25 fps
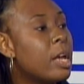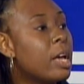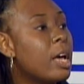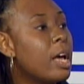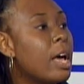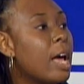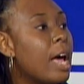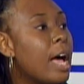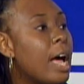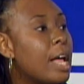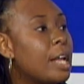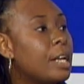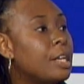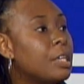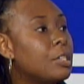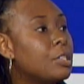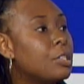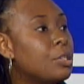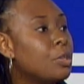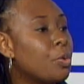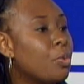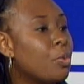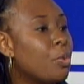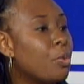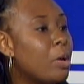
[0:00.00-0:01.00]
And
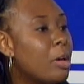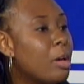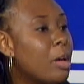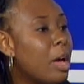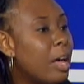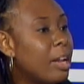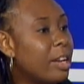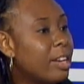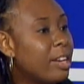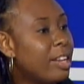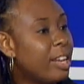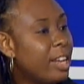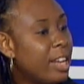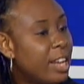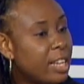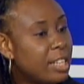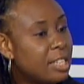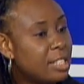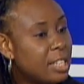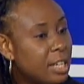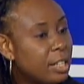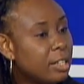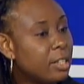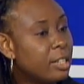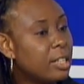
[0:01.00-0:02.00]
so a
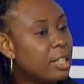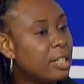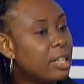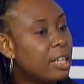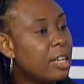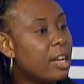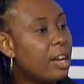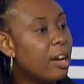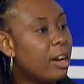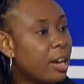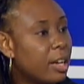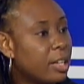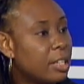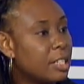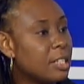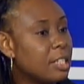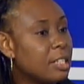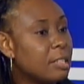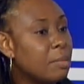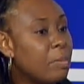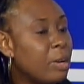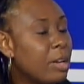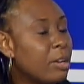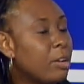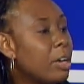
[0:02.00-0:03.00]
single artist
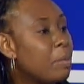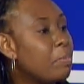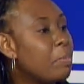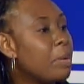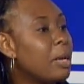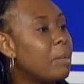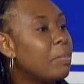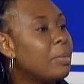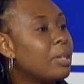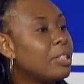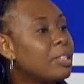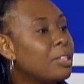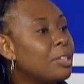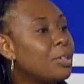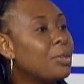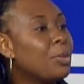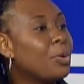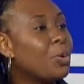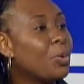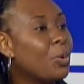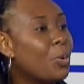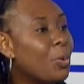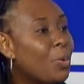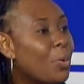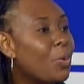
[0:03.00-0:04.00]
may not be able to
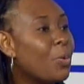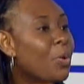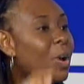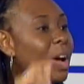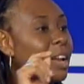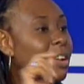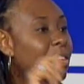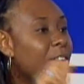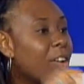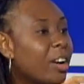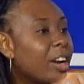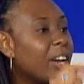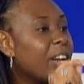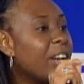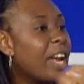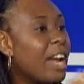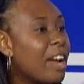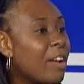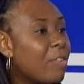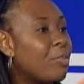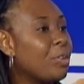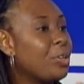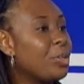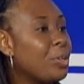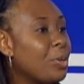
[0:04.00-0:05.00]
go and knock on
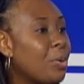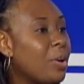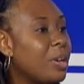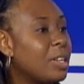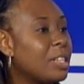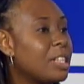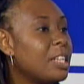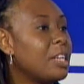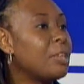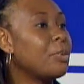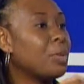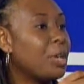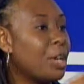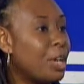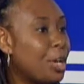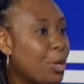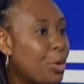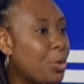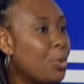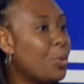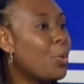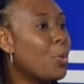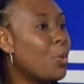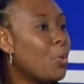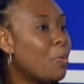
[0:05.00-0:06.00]
every door and say, okay, you
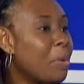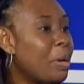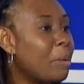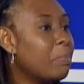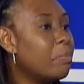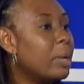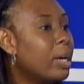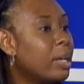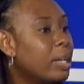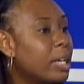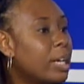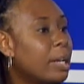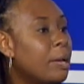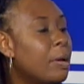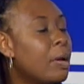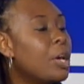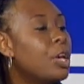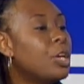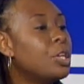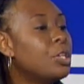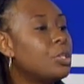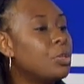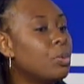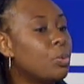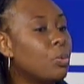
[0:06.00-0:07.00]
owe me money.
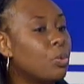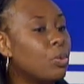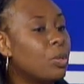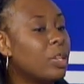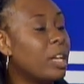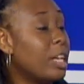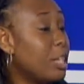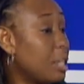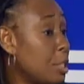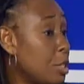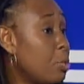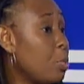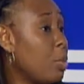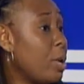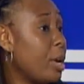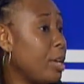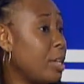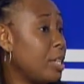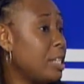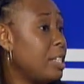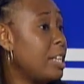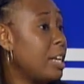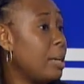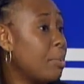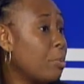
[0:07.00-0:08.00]
So that is where the
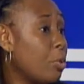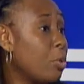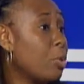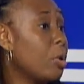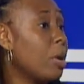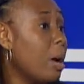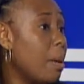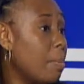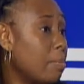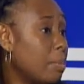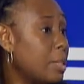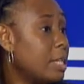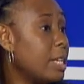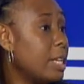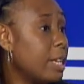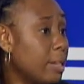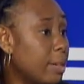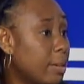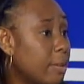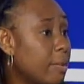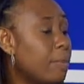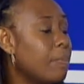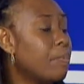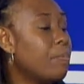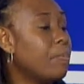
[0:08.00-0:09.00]
CMO comes in,
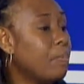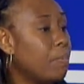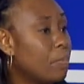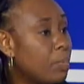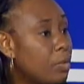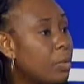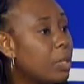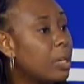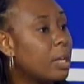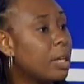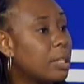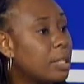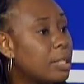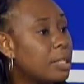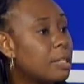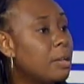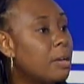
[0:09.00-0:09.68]
yes.